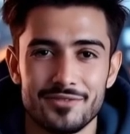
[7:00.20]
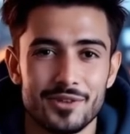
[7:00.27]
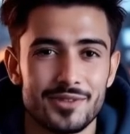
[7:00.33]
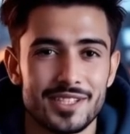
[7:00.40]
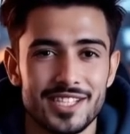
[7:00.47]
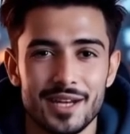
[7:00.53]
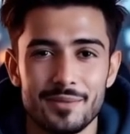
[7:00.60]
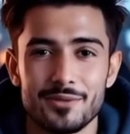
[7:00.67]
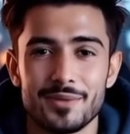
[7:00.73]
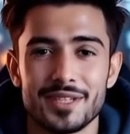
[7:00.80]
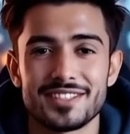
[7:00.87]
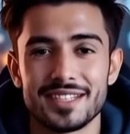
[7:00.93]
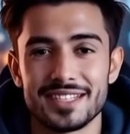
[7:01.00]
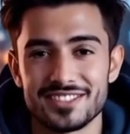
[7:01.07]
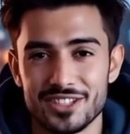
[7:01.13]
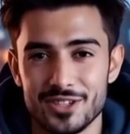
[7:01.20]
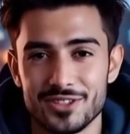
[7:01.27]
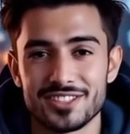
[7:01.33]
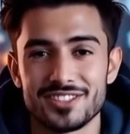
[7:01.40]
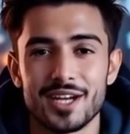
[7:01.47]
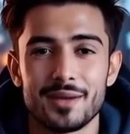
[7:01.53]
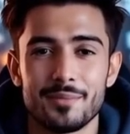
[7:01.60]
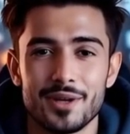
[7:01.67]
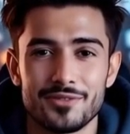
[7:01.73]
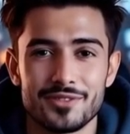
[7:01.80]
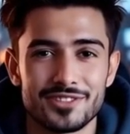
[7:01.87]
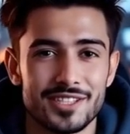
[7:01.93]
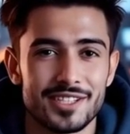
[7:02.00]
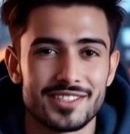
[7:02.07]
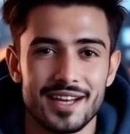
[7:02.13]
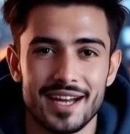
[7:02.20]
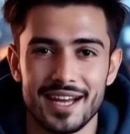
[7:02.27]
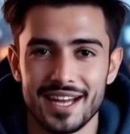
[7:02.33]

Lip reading: from the type of business to your design preferences,